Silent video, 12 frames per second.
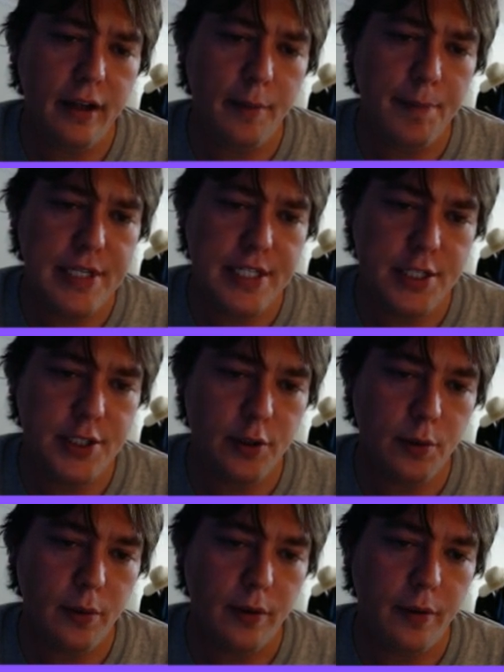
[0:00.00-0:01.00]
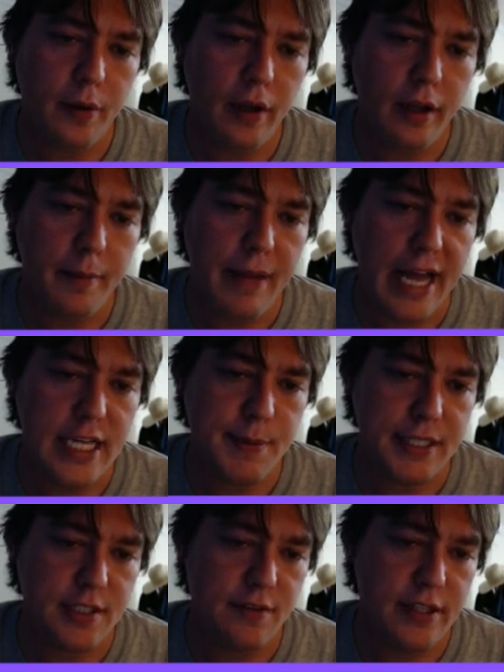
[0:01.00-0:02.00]
positional
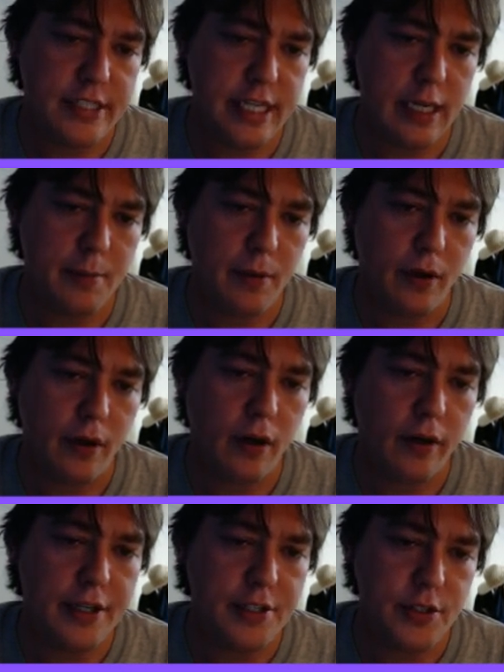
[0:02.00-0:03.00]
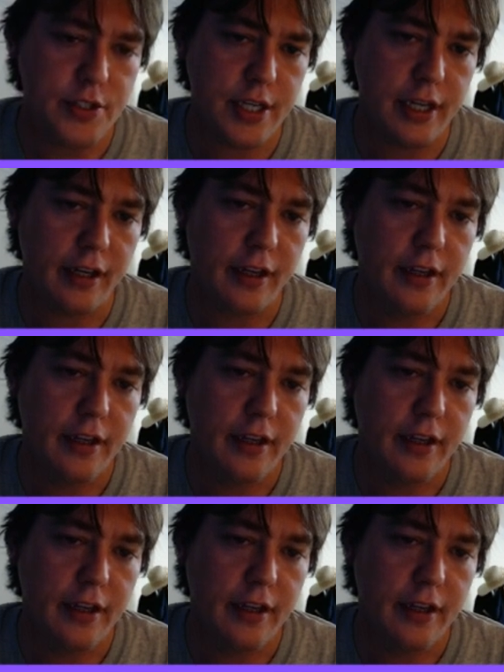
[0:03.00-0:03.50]
aspects of this game are interesting.